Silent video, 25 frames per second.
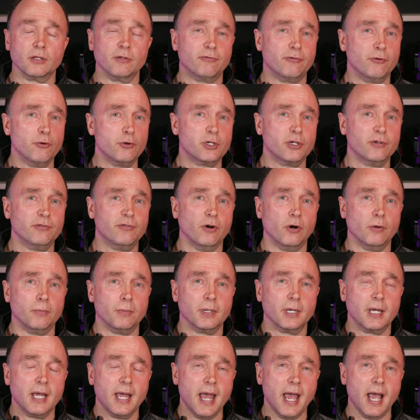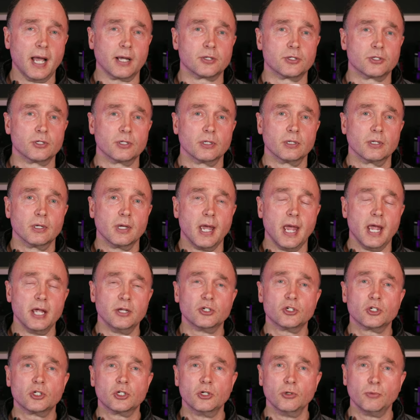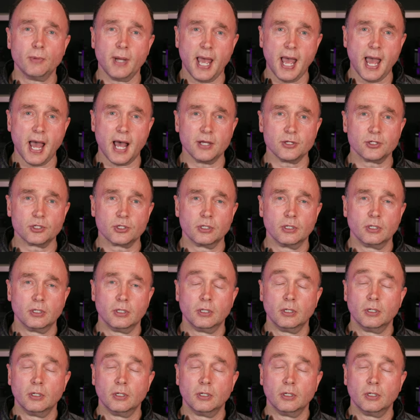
The Fujifilm X-H2S